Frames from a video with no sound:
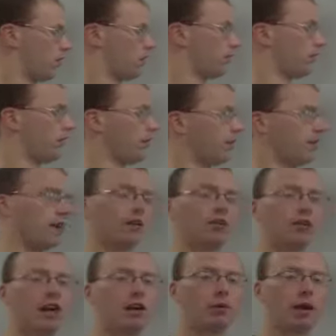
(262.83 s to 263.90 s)
So on the left
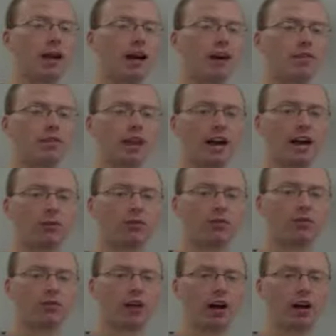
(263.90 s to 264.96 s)
side we have the
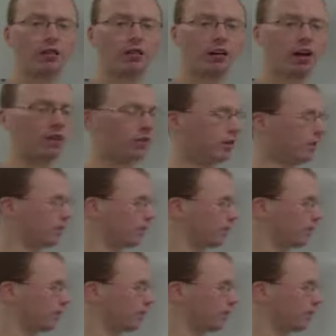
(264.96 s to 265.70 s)
absolute value of 11.